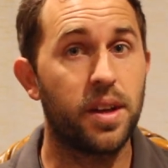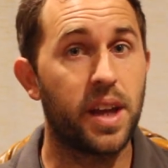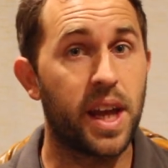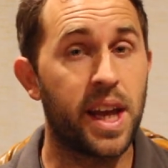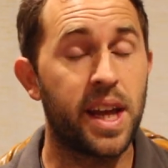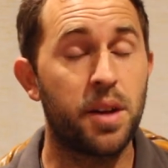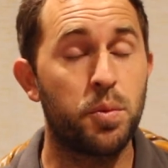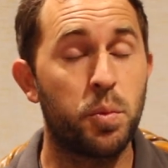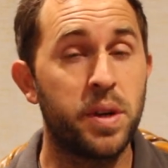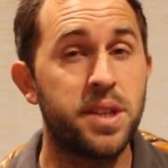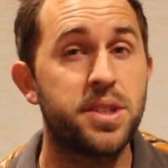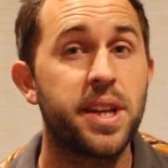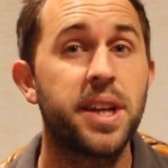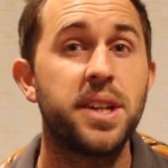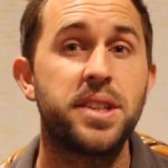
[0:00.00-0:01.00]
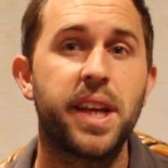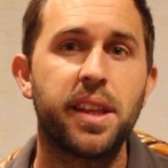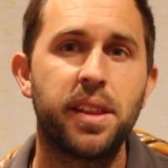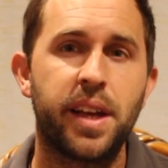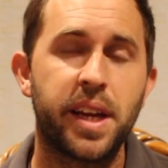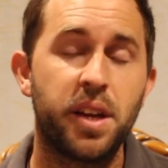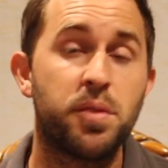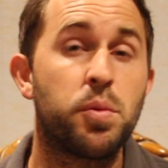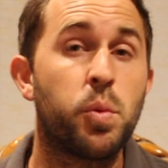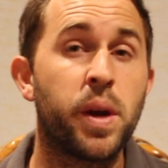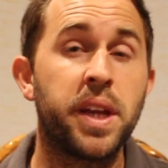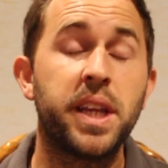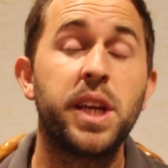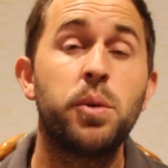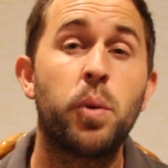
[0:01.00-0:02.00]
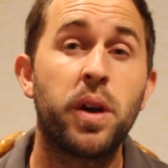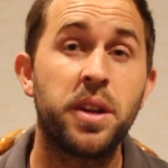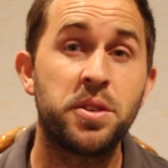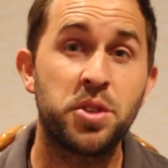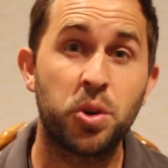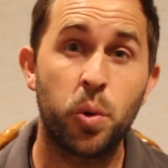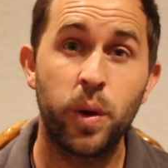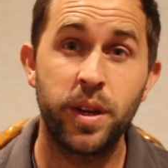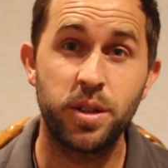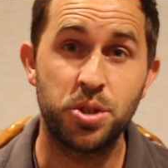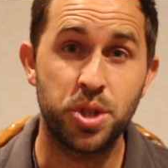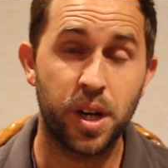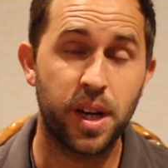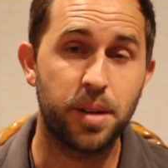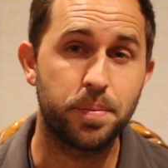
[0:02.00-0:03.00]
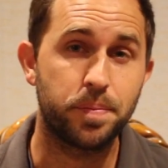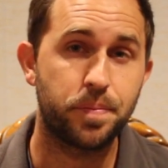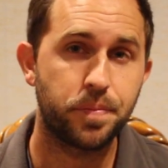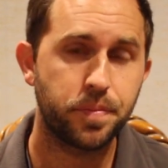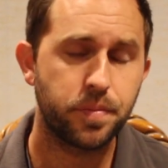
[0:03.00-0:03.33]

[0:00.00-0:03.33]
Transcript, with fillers: And we set a deadline of when he wanted to quit his job.